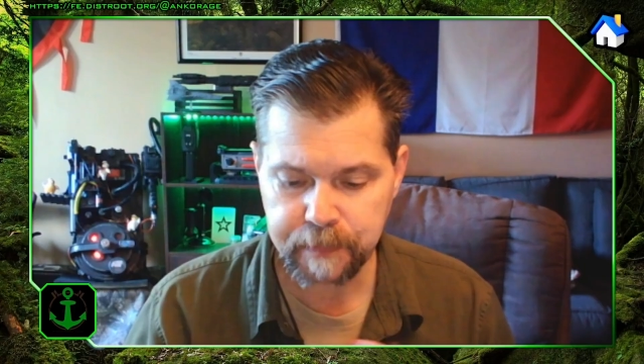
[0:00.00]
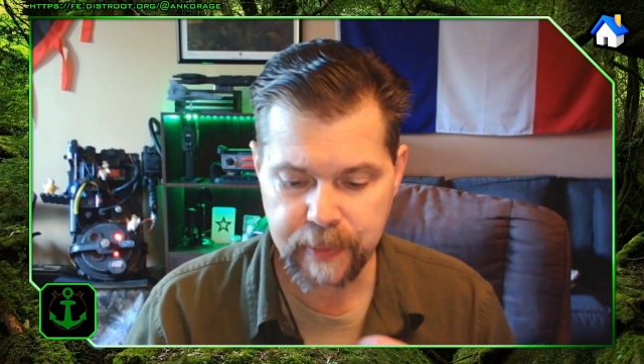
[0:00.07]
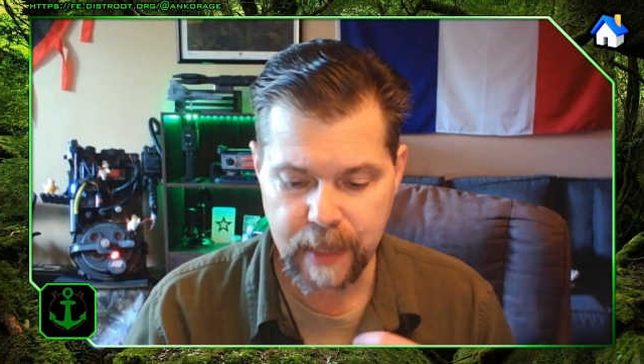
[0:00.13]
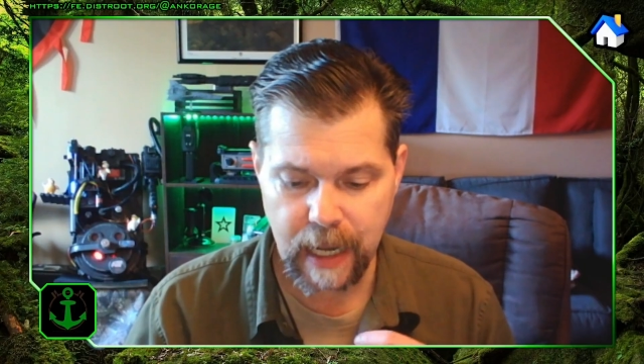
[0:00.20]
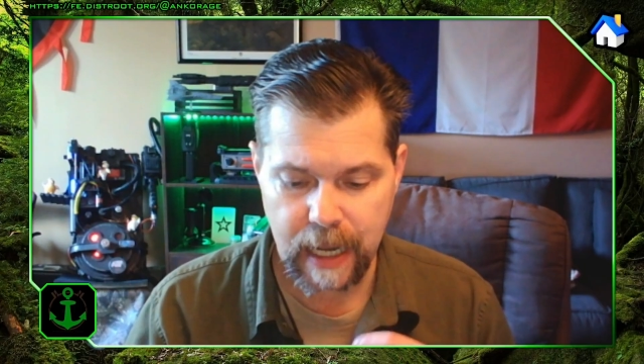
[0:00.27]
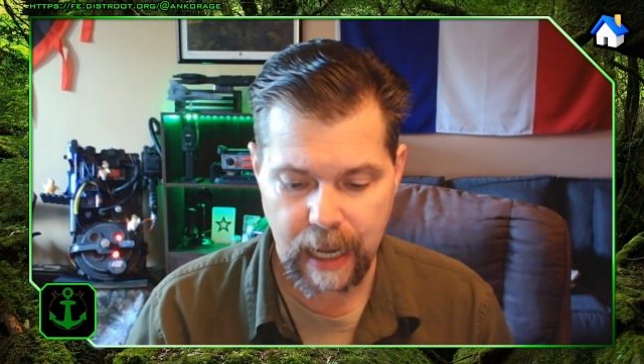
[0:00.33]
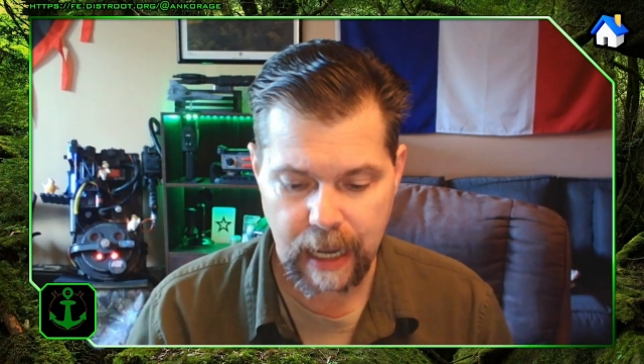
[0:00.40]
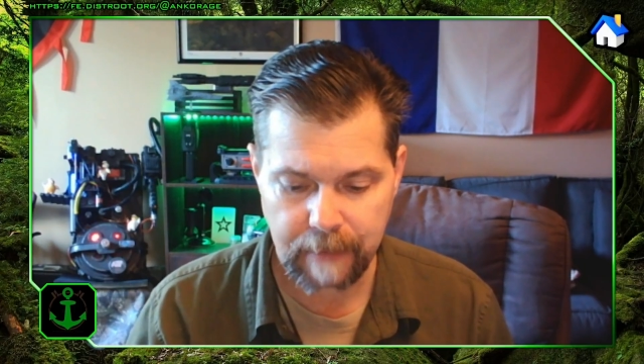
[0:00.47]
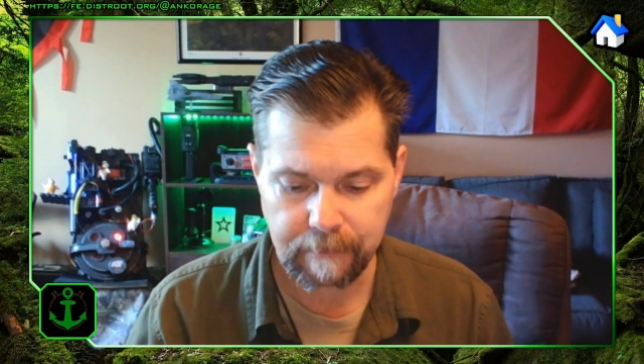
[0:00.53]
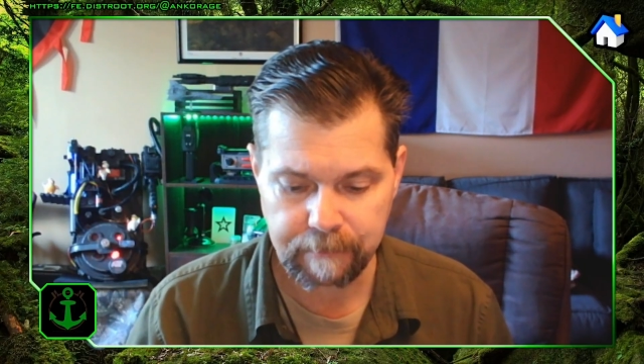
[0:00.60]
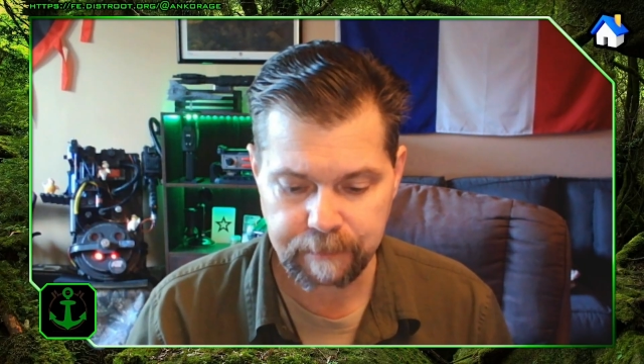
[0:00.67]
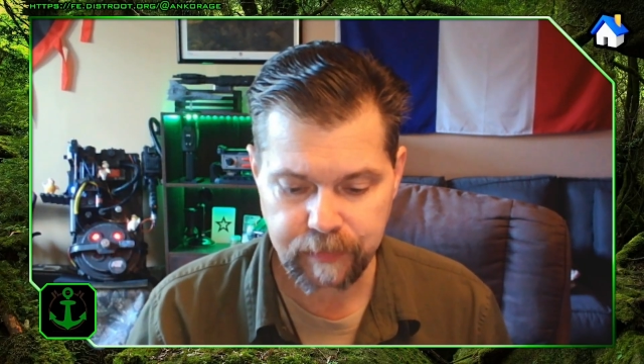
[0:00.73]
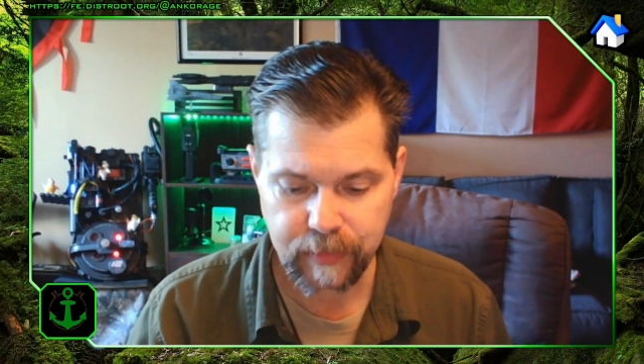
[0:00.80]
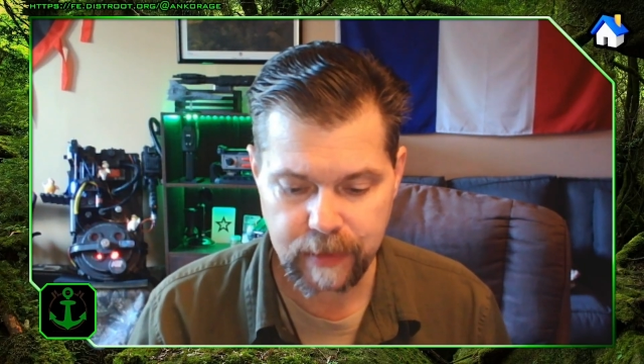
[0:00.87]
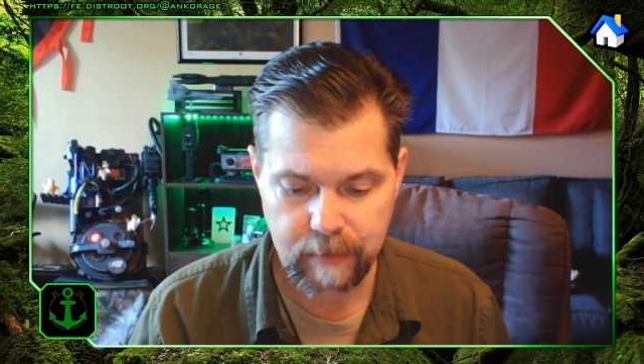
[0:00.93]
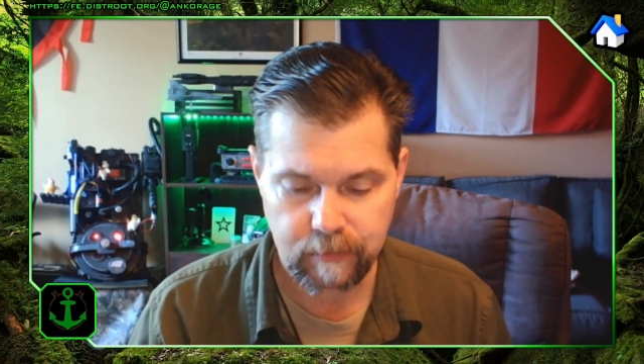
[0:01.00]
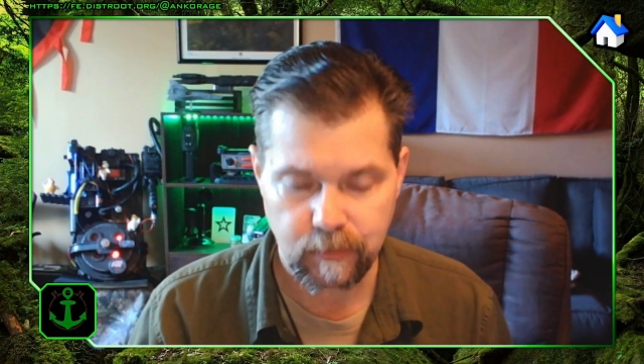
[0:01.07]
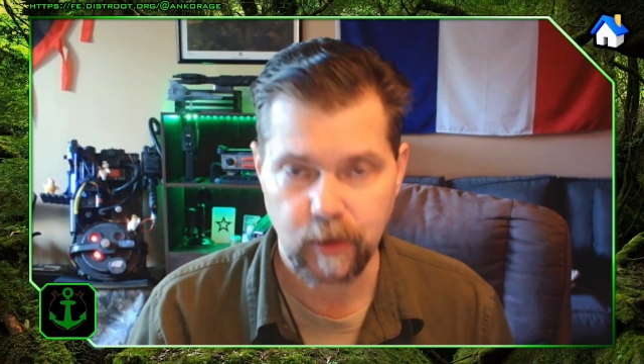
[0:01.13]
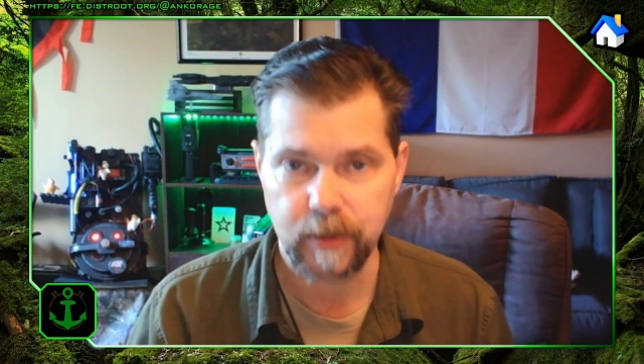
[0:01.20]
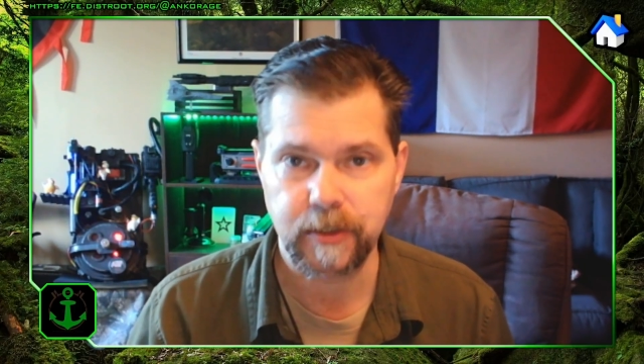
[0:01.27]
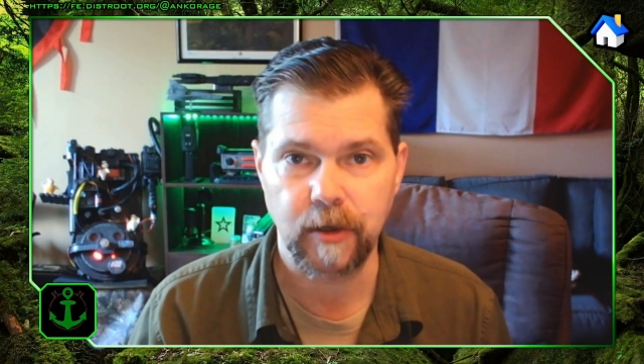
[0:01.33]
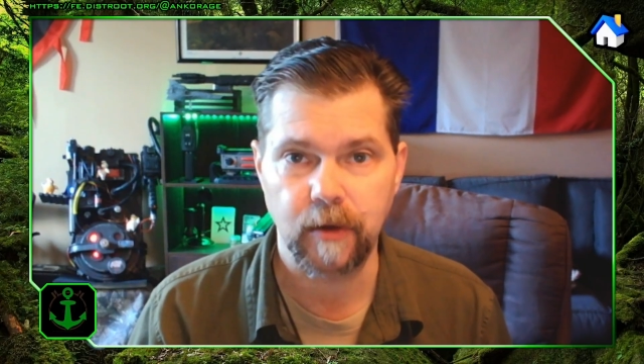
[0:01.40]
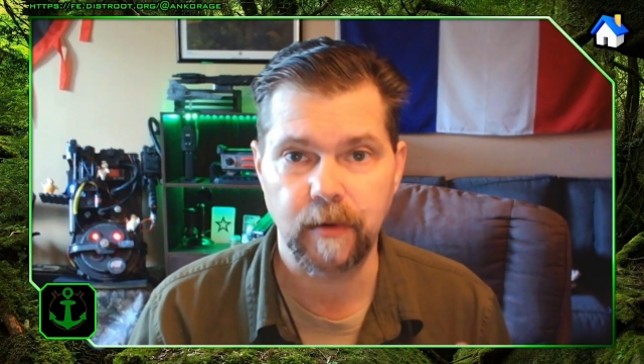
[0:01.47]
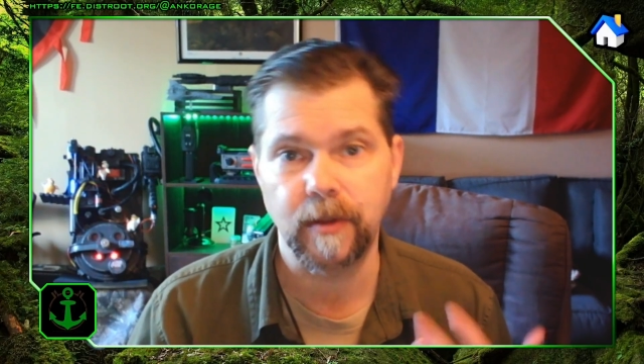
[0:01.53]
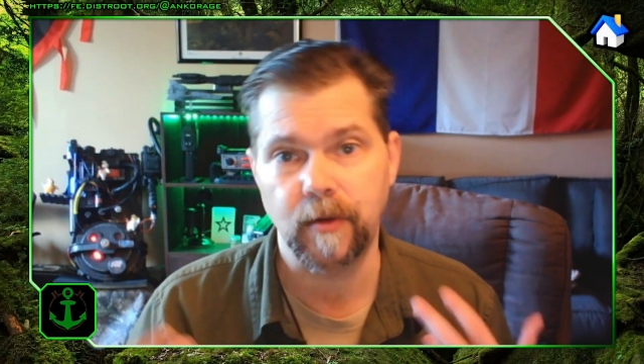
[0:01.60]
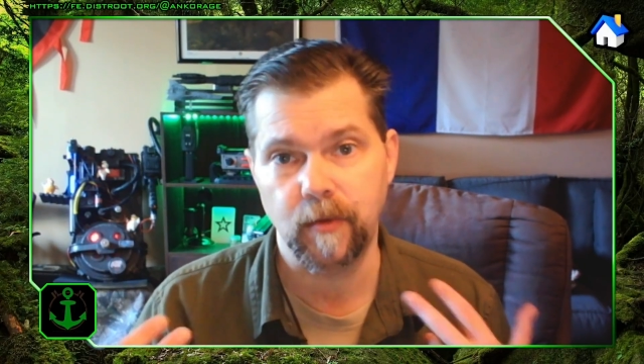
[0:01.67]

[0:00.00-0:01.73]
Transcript: more so in the